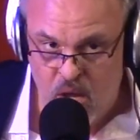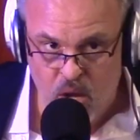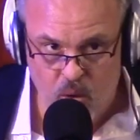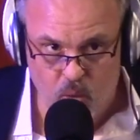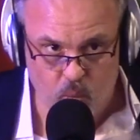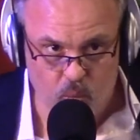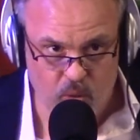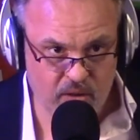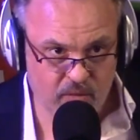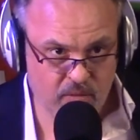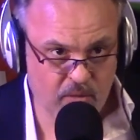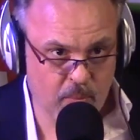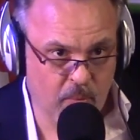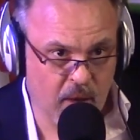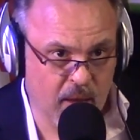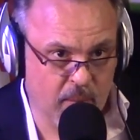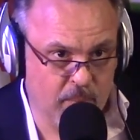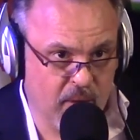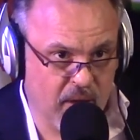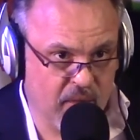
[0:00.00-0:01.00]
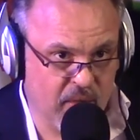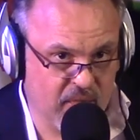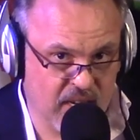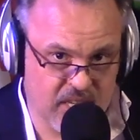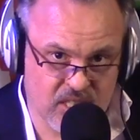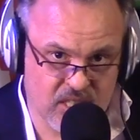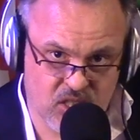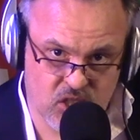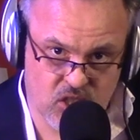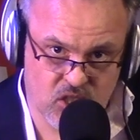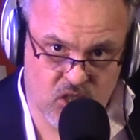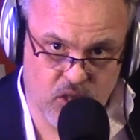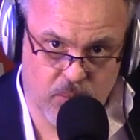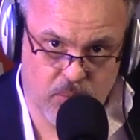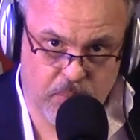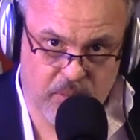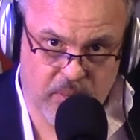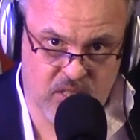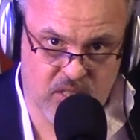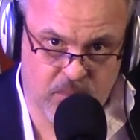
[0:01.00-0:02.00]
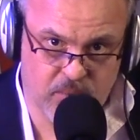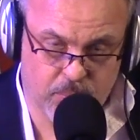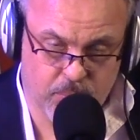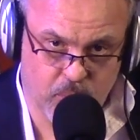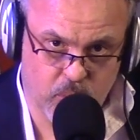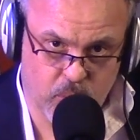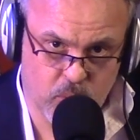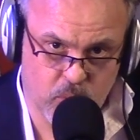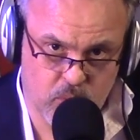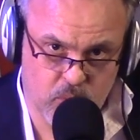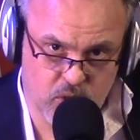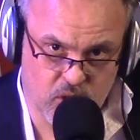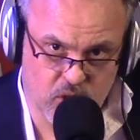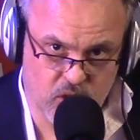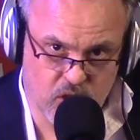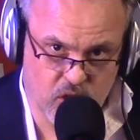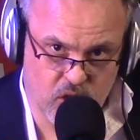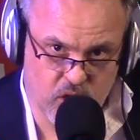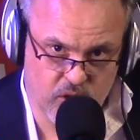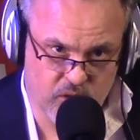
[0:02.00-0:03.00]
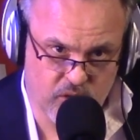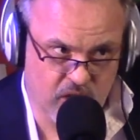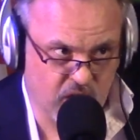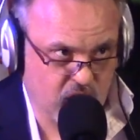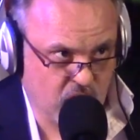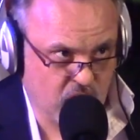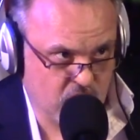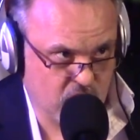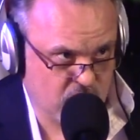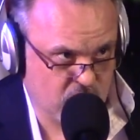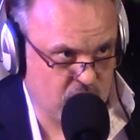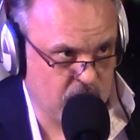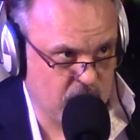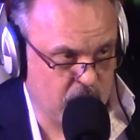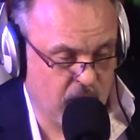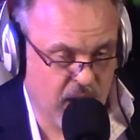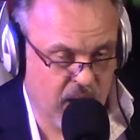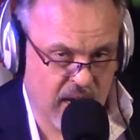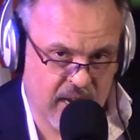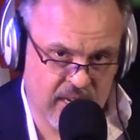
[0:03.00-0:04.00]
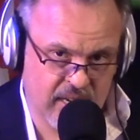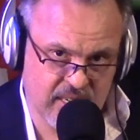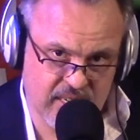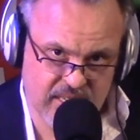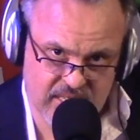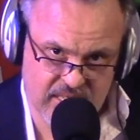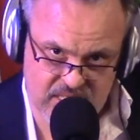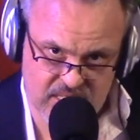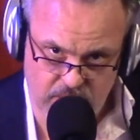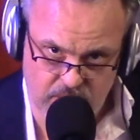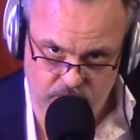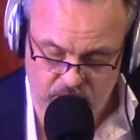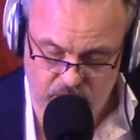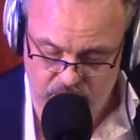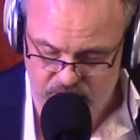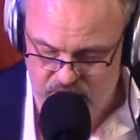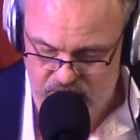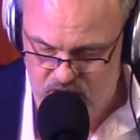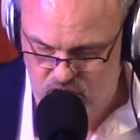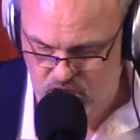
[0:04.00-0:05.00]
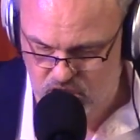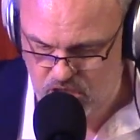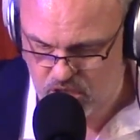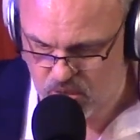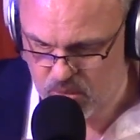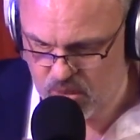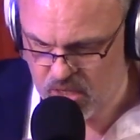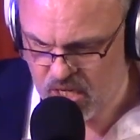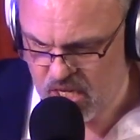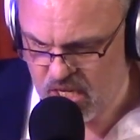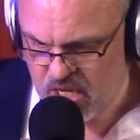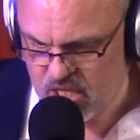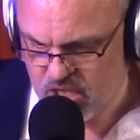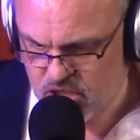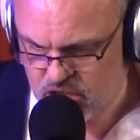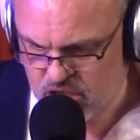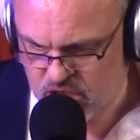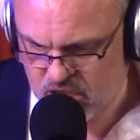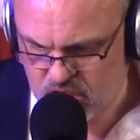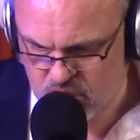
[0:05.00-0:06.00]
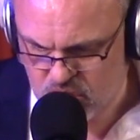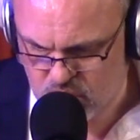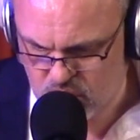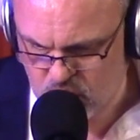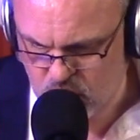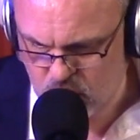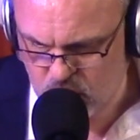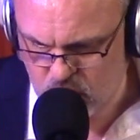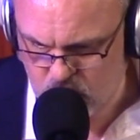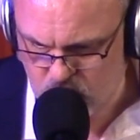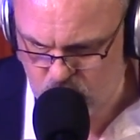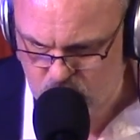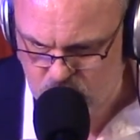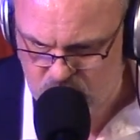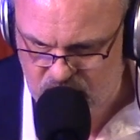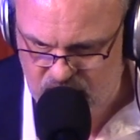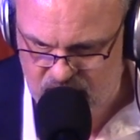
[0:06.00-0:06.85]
Whatever my mother listens to picks and pulls on her unconscious mind, and that's the very tune. She snores.